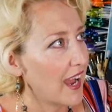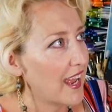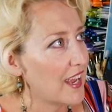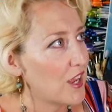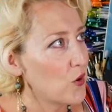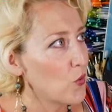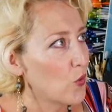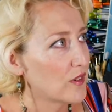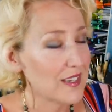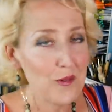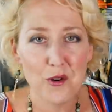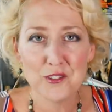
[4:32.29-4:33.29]
I
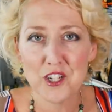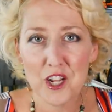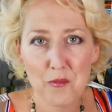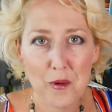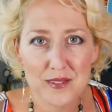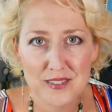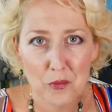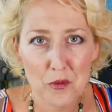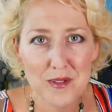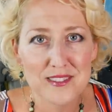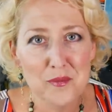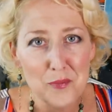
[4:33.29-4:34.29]
was, I'm always talking about my
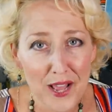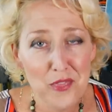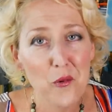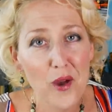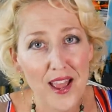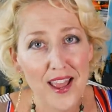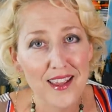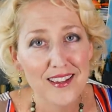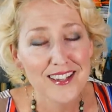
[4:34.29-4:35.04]
supplements, and by the way,